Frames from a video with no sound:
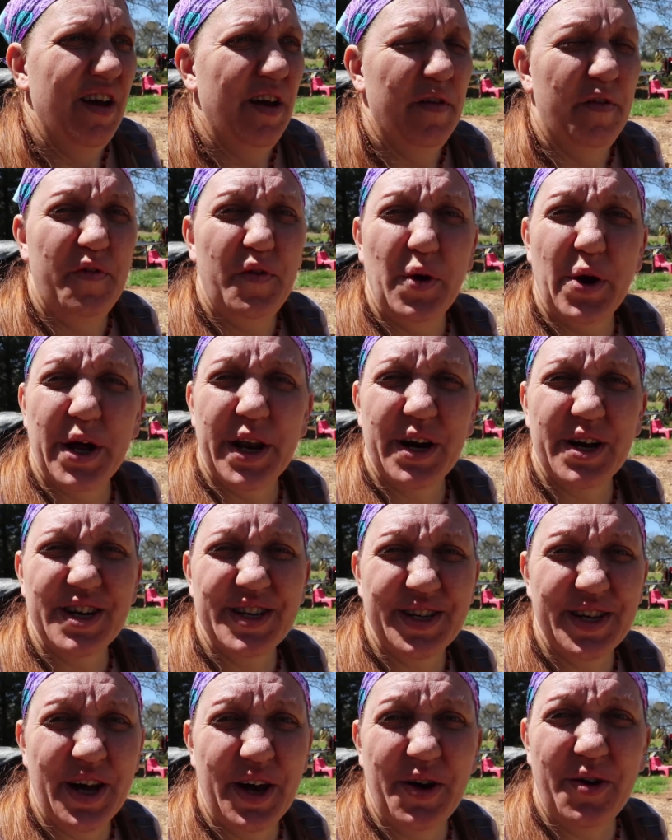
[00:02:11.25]
a foot or
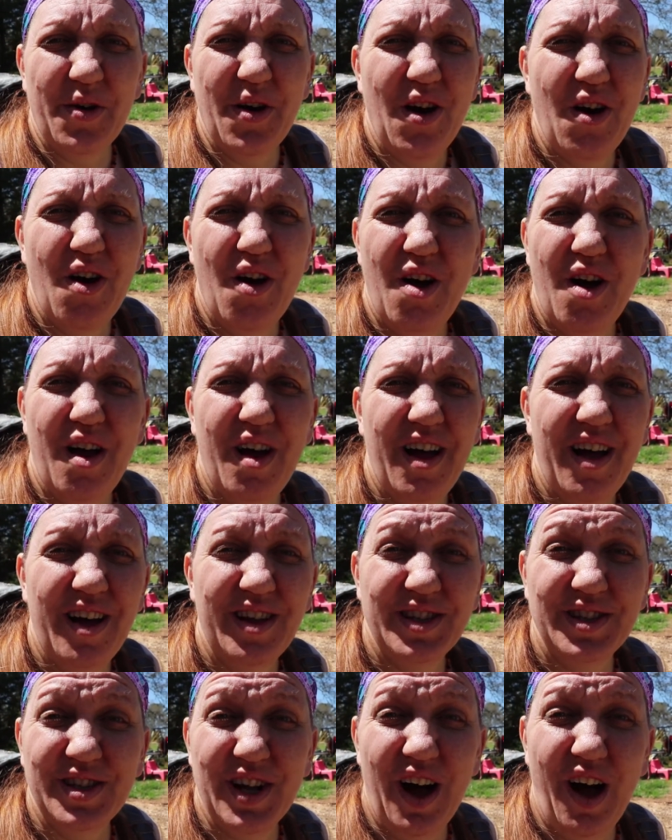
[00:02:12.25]
so
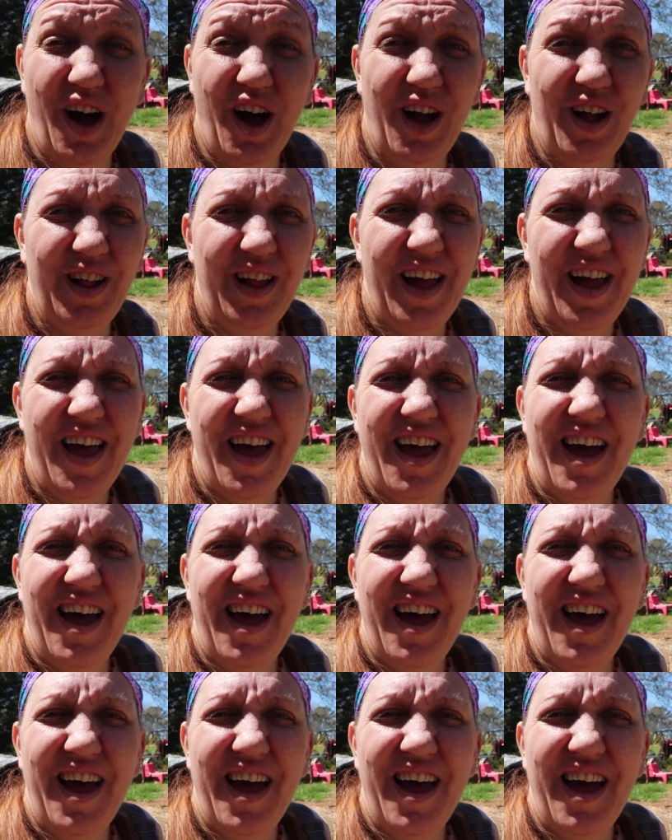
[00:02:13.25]
tall,